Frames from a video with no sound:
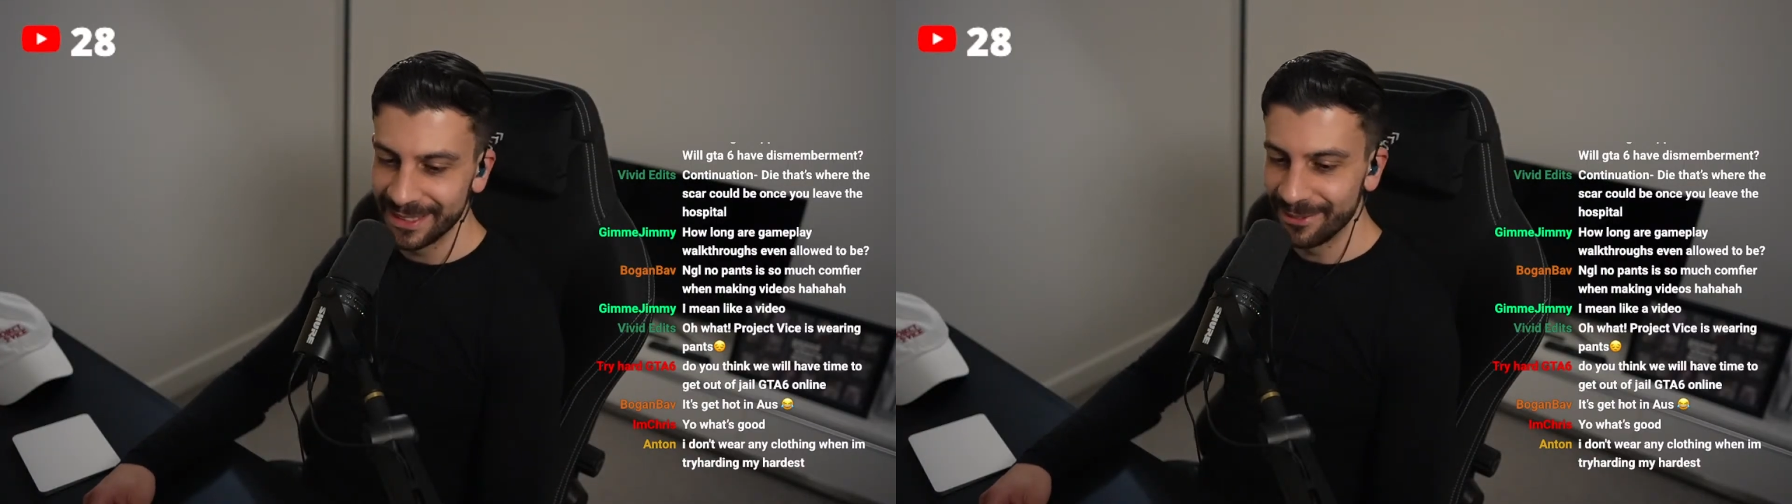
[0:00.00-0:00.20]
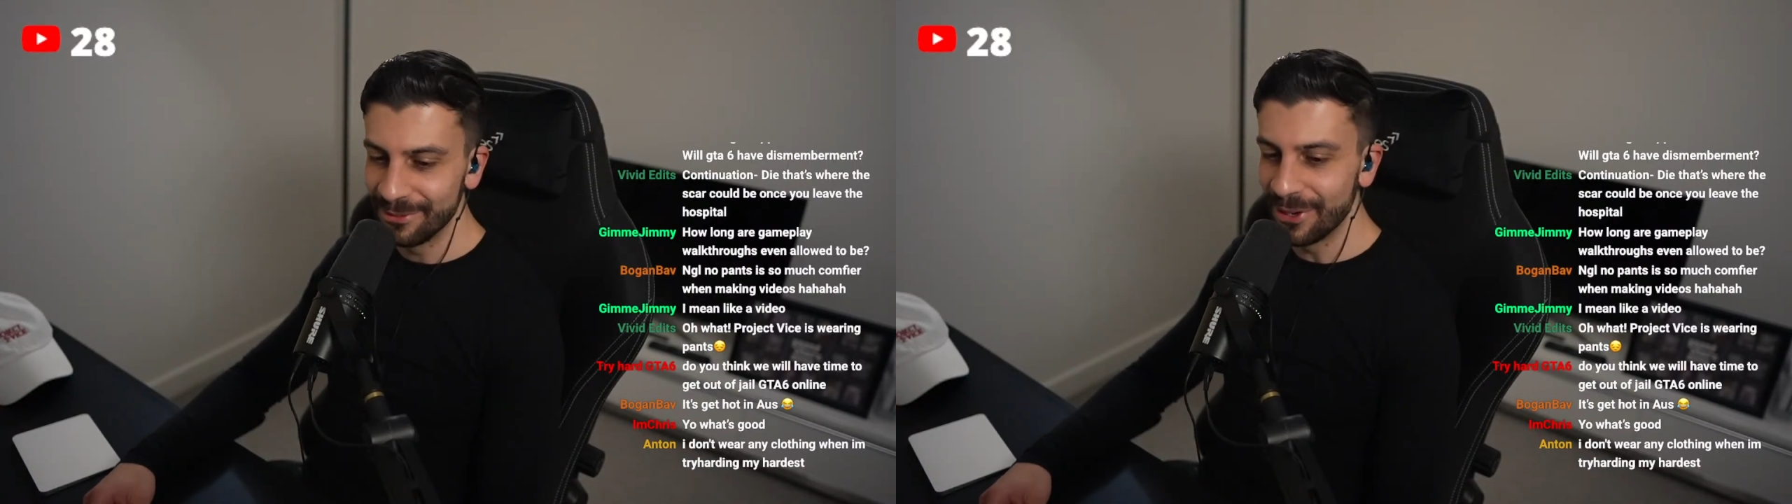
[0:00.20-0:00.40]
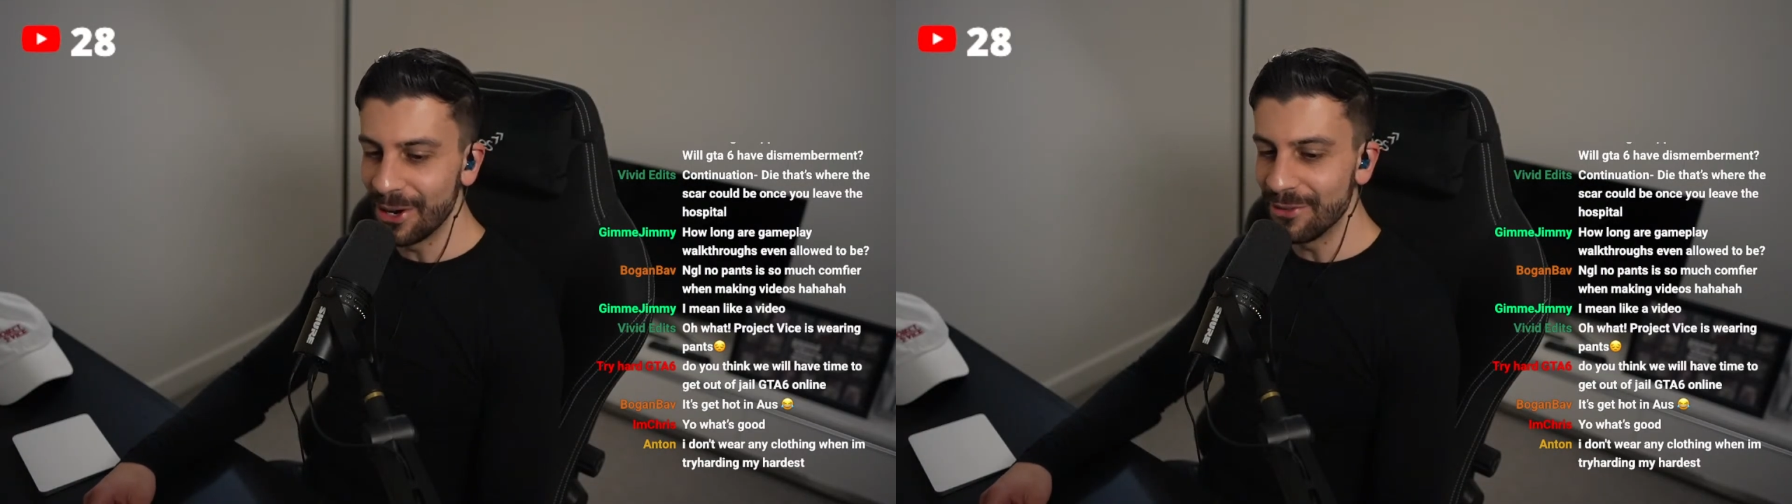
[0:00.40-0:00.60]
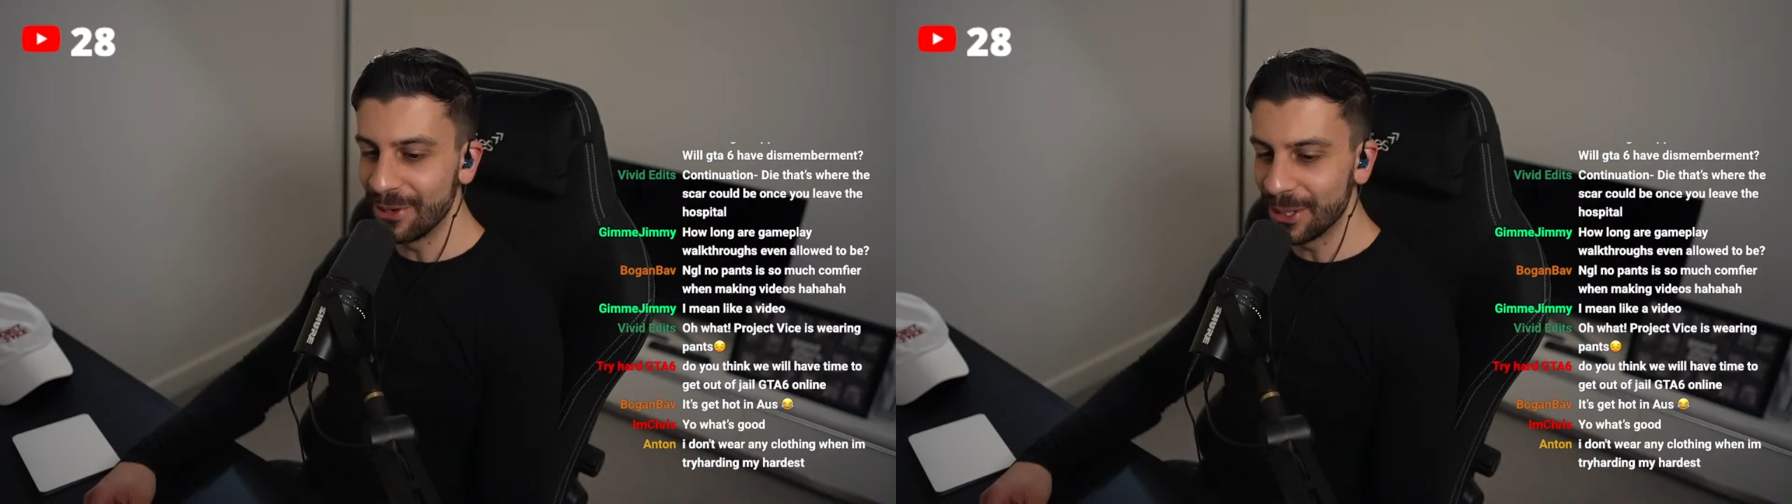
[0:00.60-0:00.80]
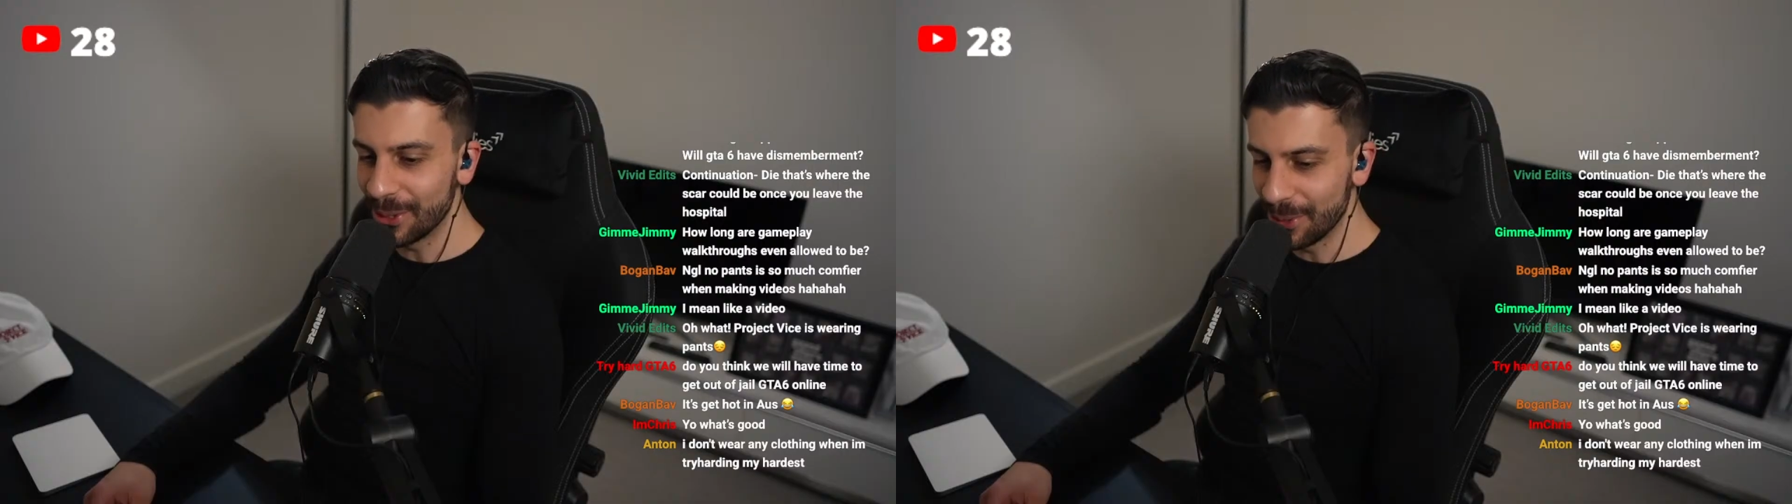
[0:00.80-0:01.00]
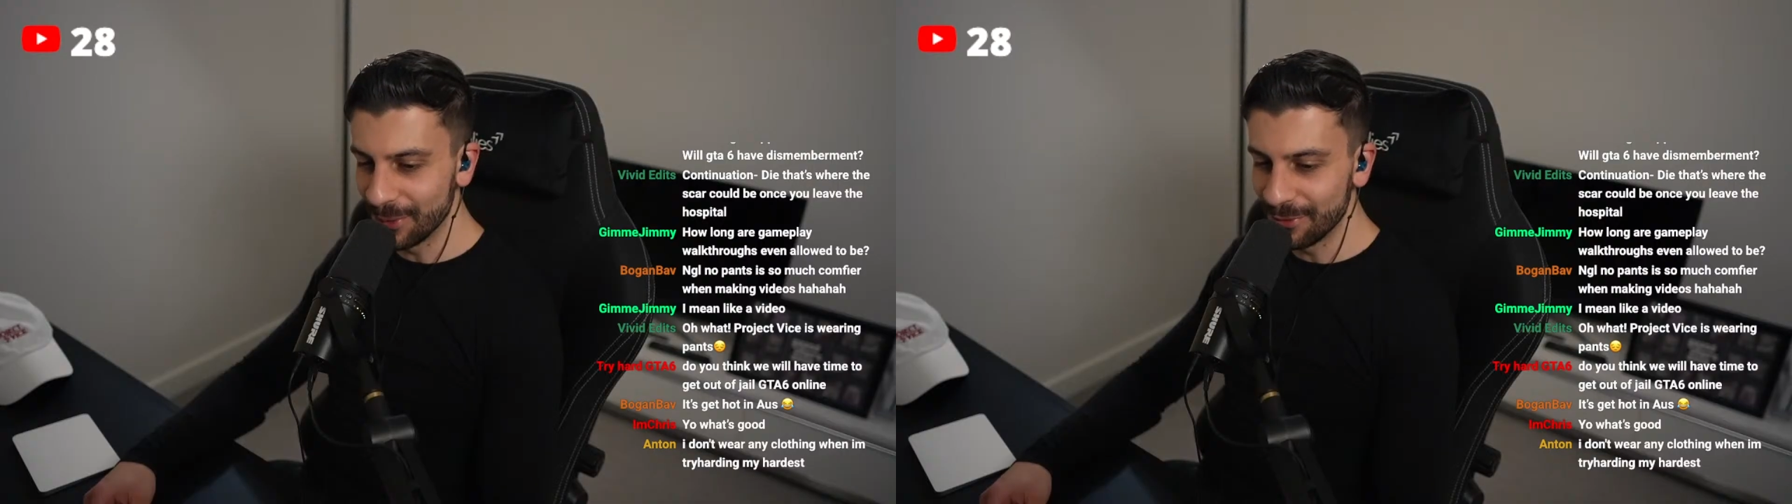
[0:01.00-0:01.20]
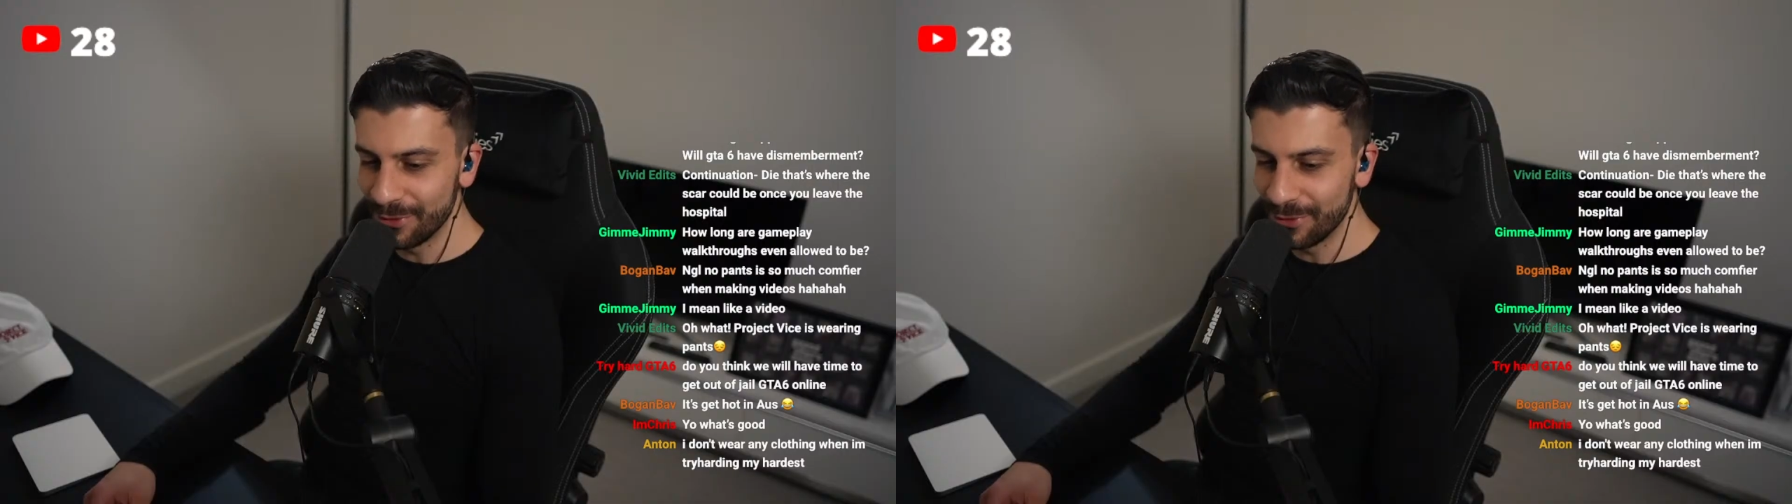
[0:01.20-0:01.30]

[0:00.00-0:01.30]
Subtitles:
Very, very cold.